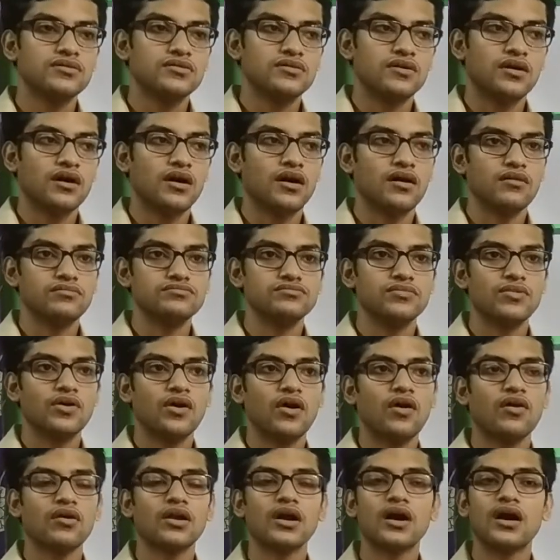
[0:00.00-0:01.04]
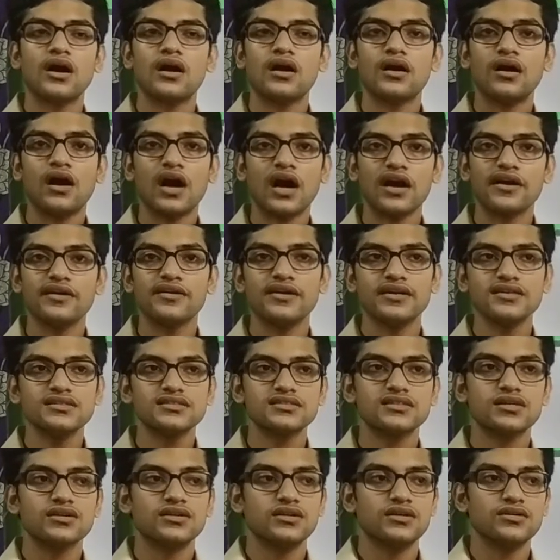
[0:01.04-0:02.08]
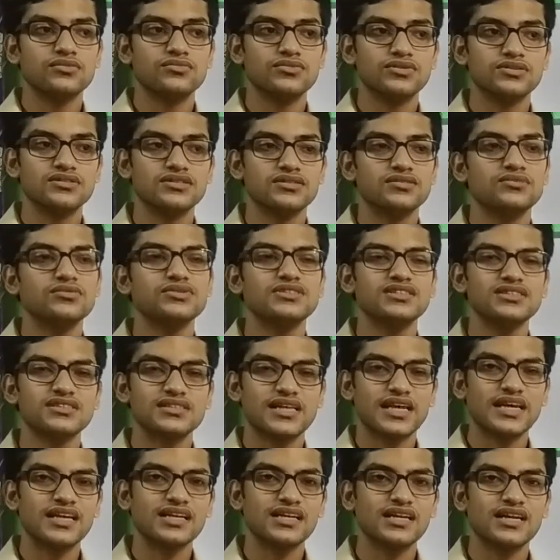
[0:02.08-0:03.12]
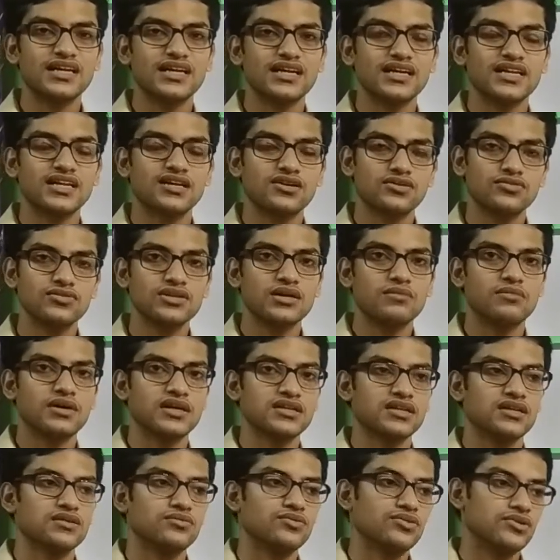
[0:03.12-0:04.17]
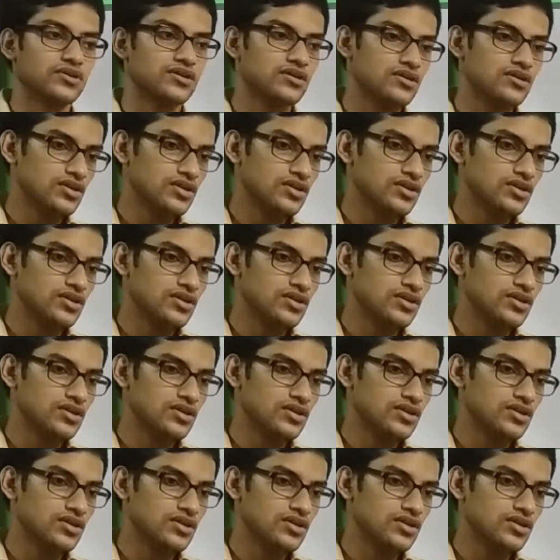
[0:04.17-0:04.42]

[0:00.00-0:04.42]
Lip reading: on a hard disk, which is again connected to the motherboard.